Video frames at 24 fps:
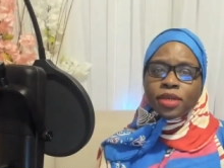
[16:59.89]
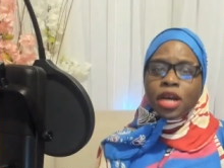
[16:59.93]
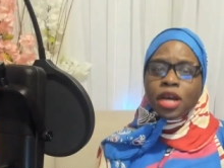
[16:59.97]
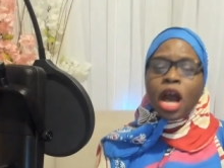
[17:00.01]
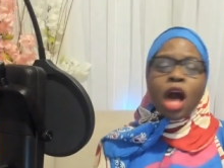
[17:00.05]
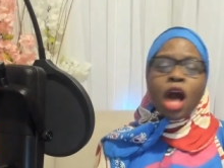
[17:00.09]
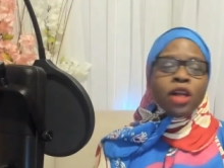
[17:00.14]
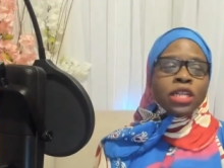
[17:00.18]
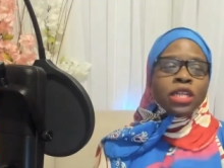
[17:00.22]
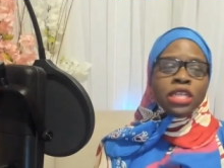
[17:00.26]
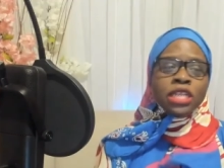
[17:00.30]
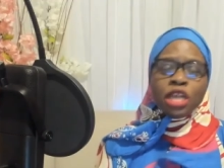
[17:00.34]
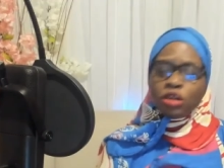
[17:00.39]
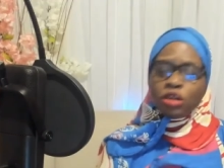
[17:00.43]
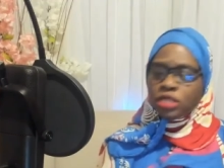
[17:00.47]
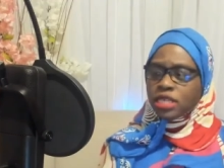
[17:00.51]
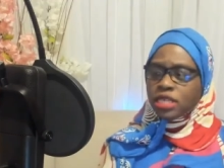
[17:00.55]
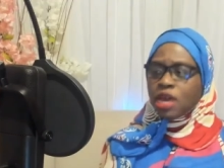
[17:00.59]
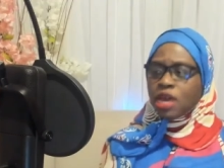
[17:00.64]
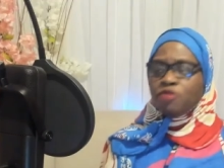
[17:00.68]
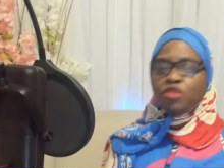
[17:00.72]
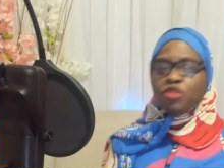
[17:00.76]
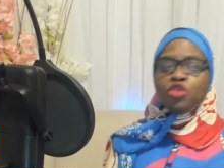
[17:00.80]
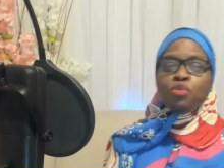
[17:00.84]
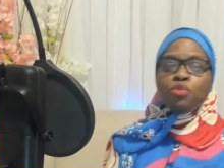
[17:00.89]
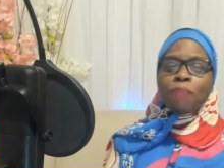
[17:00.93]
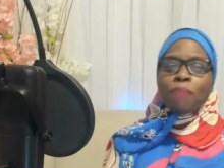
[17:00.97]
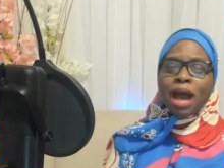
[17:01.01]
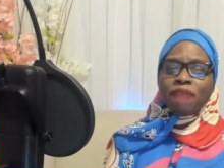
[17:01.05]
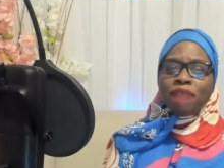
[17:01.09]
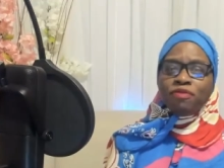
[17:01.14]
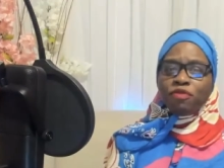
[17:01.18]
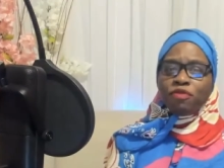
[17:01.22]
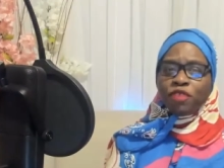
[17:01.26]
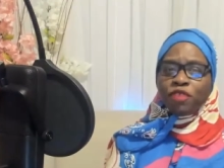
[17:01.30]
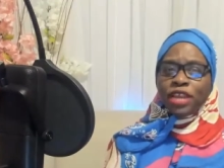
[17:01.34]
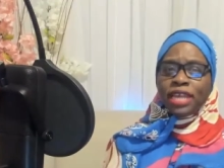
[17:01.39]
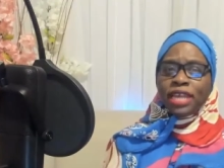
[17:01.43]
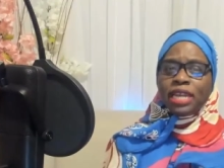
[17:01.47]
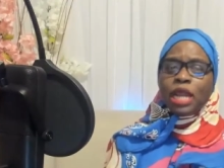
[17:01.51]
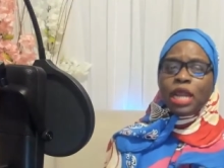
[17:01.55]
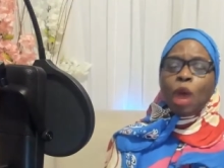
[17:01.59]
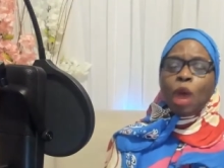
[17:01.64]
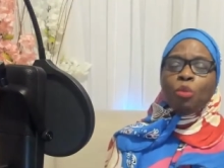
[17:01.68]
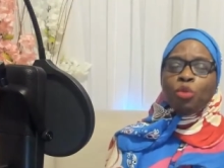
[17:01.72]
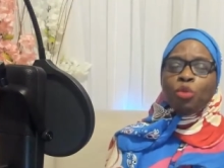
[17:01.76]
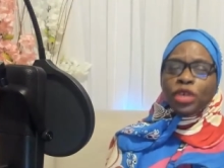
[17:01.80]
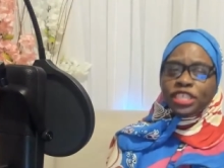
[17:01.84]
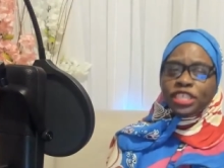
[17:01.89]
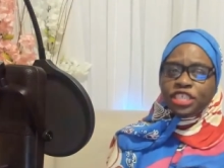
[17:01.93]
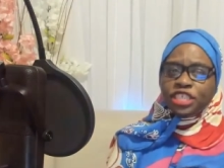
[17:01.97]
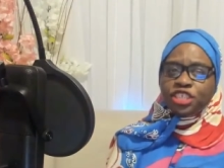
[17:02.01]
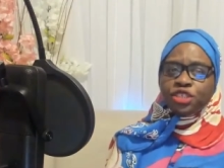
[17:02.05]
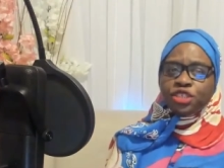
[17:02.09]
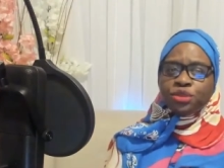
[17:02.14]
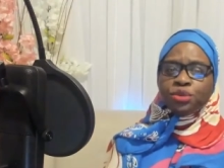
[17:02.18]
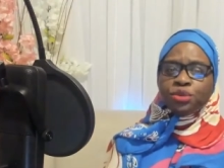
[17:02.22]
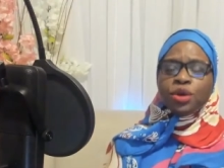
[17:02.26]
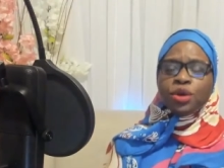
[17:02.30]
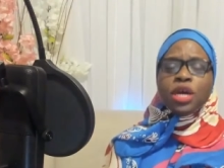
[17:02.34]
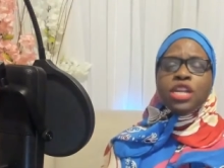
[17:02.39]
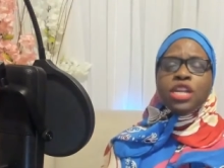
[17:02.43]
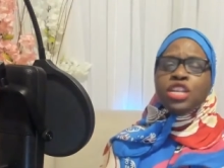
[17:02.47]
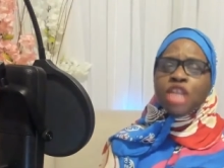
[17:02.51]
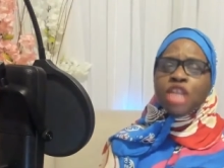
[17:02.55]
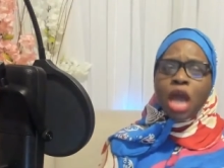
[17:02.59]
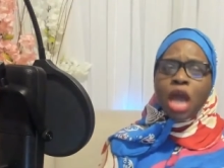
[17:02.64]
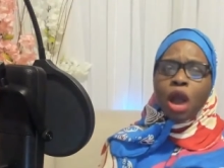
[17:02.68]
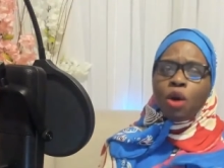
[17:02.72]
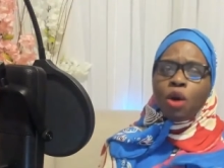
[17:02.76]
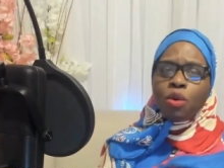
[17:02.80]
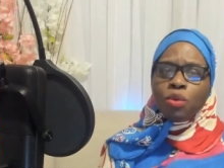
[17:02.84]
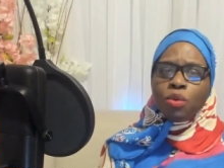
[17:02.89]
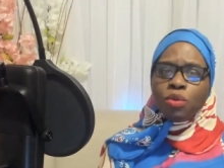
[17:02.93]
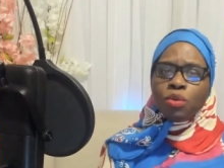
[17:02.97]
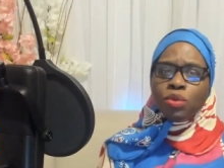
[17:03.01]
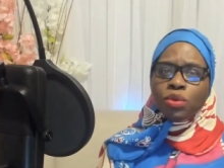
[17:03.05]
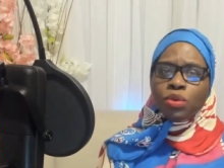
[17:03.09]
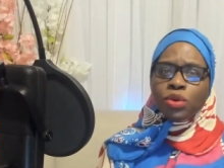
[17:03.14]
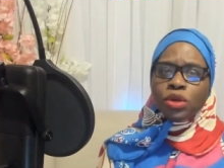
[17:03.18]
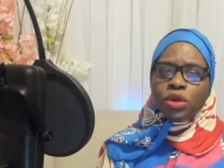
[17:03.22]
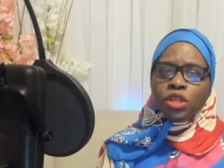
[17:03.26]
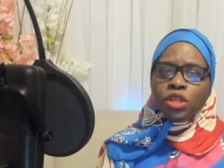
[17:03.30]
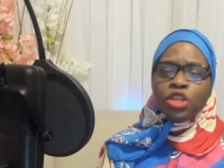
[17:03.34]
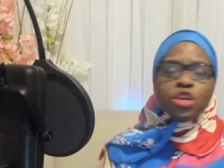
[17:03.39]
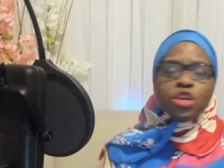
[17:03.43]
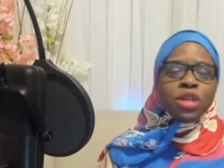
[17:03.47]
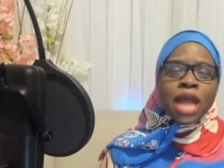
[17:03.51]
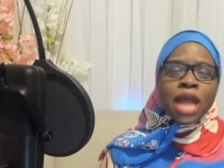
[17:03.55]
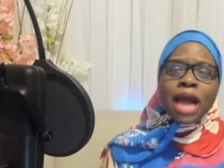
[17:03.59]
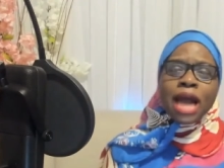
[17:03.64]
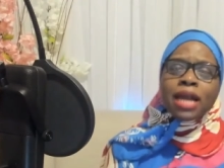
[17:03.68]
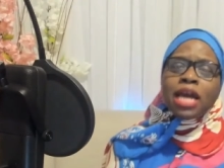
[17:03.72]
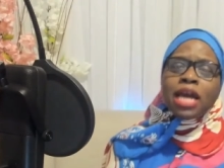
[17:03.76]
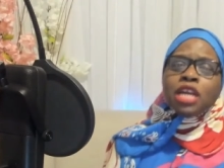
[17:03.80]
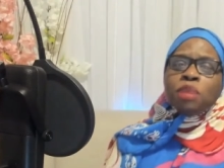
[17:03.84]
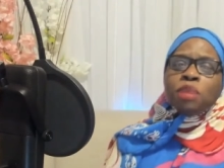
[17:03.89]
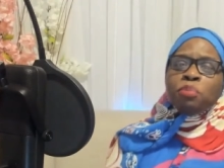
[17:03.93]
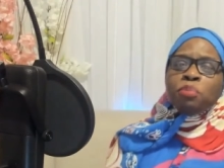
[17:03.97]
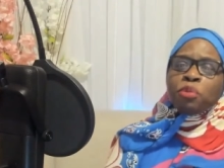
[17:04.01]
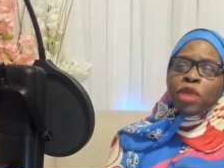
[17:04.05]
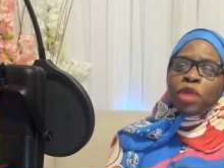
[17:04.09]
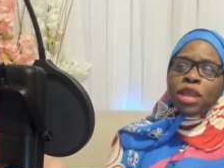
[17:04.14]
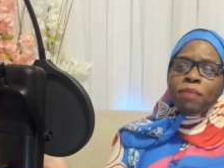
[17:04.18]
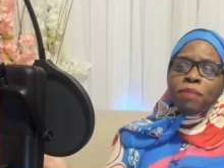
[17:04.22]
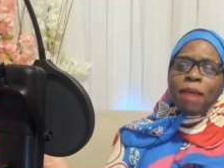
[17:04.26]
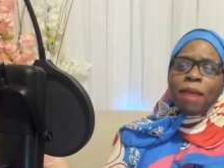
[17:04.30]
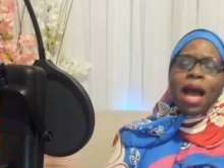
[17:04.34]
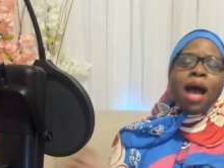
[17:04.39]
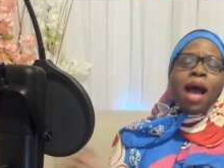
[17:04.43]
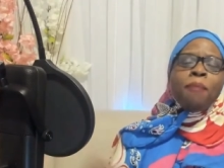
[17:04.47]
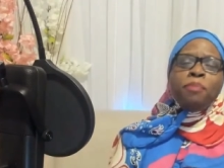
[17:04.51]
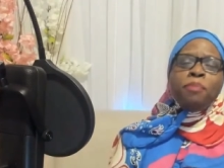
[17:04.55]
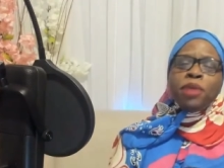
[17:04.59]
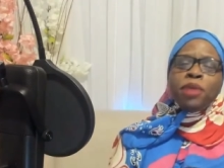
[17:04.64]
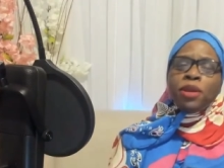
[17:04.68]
Calling yourself you my friend and I'm with you. No, you're not gonna bring my